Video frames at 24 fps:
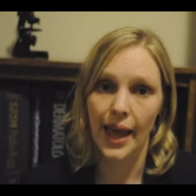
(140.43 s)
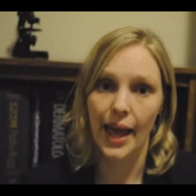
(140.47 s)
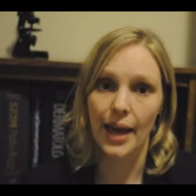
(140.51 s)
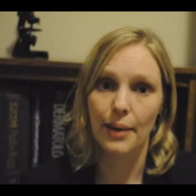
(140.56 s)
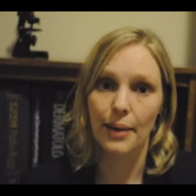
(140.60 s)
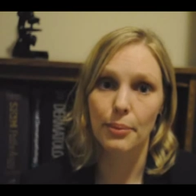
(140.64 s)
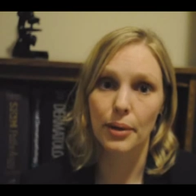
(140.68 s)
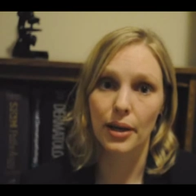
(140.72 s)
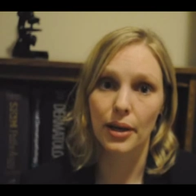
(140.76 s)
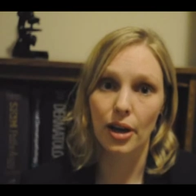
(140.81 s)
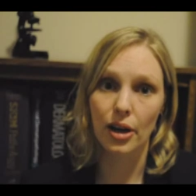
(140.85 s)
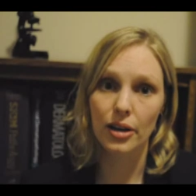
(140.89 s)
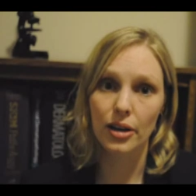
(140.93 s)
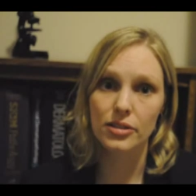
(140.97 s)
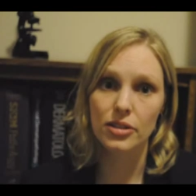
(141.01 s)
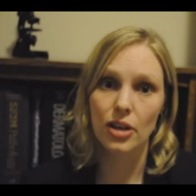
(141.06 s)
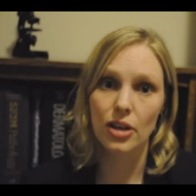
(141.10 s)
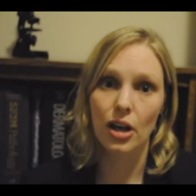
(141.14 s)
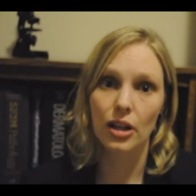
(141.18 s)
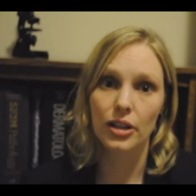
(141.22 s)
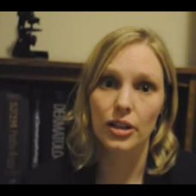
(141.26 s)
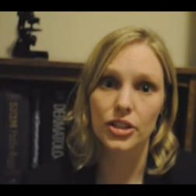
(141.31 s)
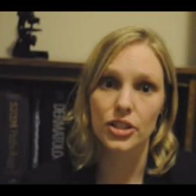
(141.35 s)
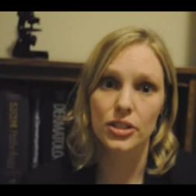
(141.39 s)
and because
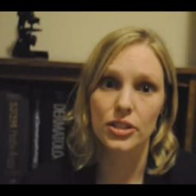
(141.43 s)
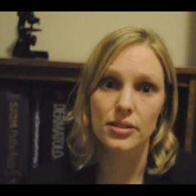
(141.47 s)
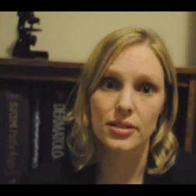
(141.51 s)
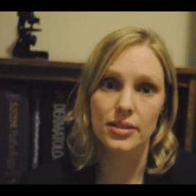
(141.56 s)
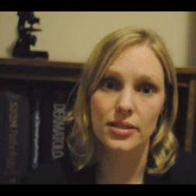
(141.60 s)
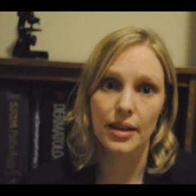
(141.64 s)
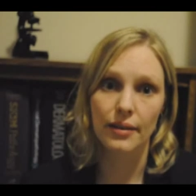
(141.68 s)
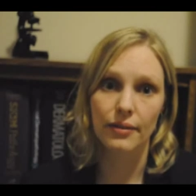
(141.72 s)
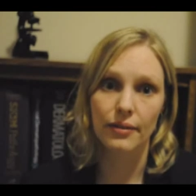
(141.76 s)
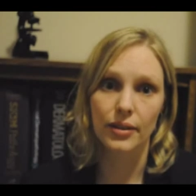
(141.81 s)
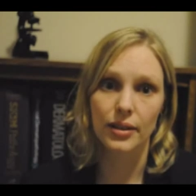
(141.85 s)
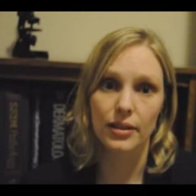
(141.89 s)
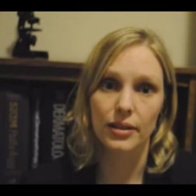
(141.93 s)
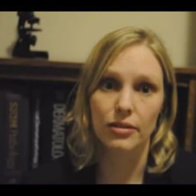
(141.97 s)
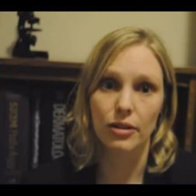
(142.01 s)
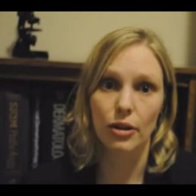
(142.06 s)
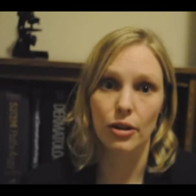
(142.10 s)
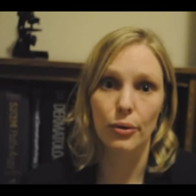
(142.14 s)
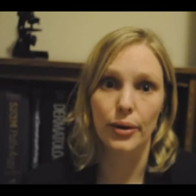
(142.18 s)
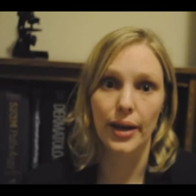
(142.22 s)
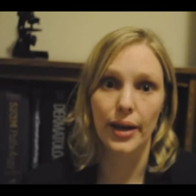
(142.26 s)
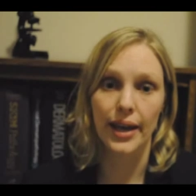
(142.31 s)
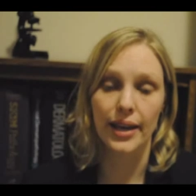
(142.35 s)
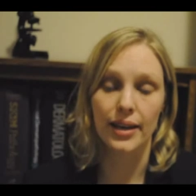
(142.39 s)
collagen 7 is
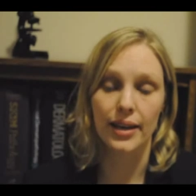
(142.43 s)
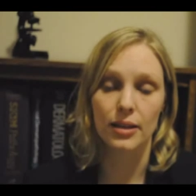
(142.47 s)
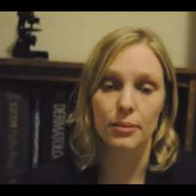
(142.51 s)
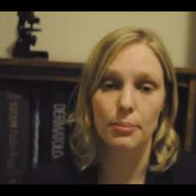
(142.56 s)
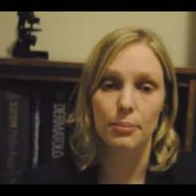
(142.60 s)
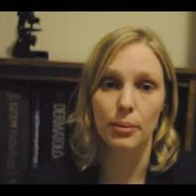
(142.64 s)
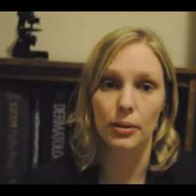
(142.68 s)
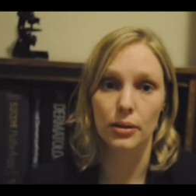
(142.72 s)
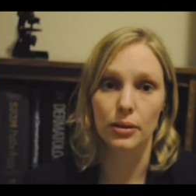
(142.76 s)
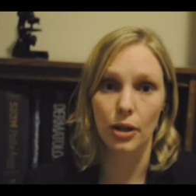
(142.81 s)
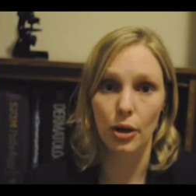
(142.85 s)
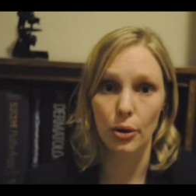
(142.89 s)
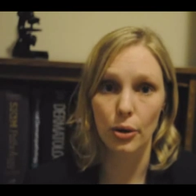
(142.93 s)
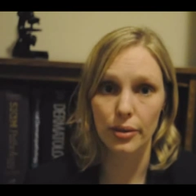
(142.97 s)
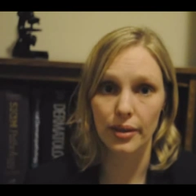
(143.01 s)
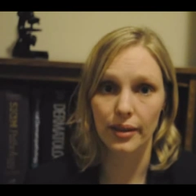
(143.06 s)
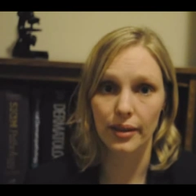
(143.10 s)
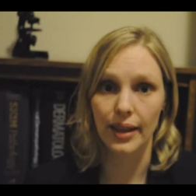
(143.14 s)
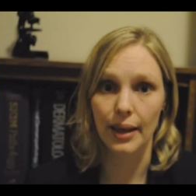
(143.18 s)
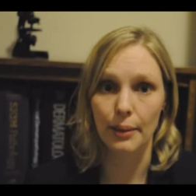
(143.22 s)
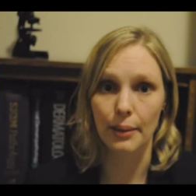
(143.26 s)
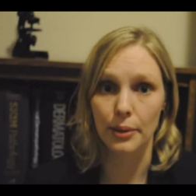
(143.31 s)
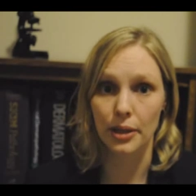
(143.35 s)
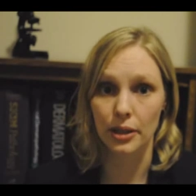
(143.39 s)
located below the
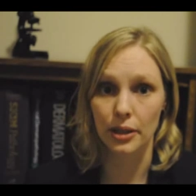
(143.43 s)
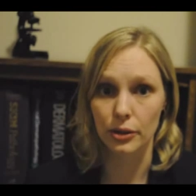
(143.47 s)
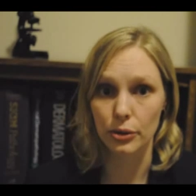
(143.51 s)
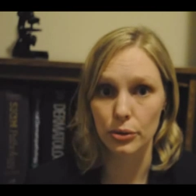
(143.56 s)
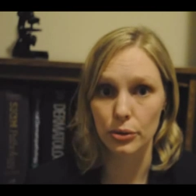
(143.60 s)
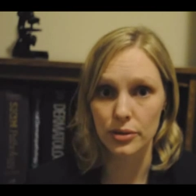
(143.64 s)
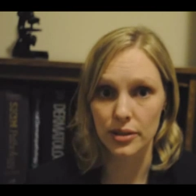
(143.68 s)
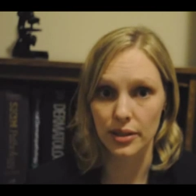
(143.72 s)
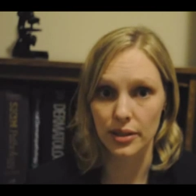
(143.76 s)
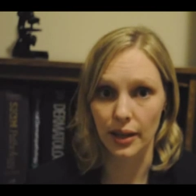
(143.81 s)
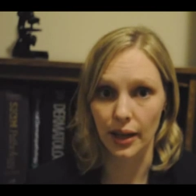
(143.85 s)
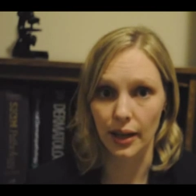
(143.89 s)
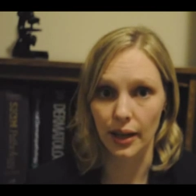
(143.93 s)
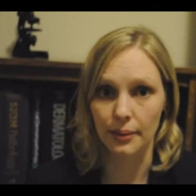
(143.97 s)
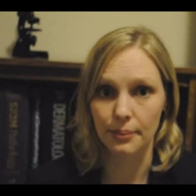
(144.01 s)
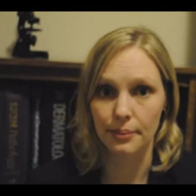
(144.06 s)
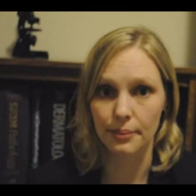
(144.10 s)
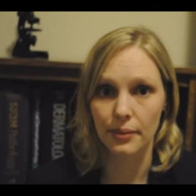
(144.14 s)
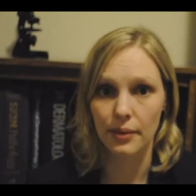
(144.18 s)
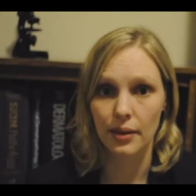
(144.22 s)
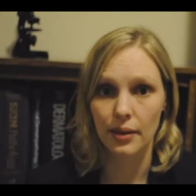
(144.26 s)
lamina lucida,